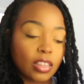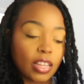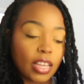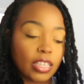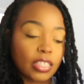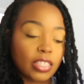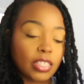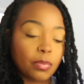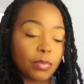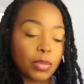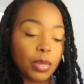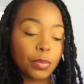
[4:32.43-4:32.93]

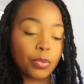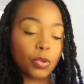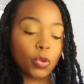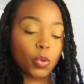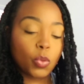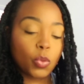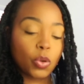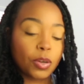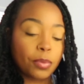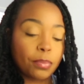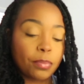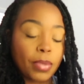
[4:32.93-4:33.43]
like some people who
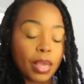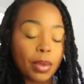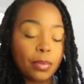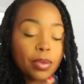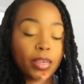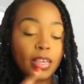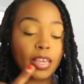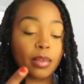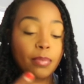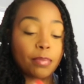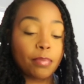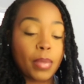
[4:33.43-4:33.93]
were
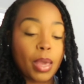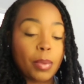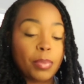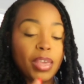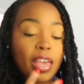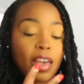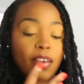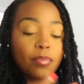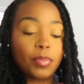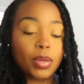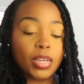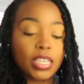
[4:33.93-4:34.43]
maybe maybe have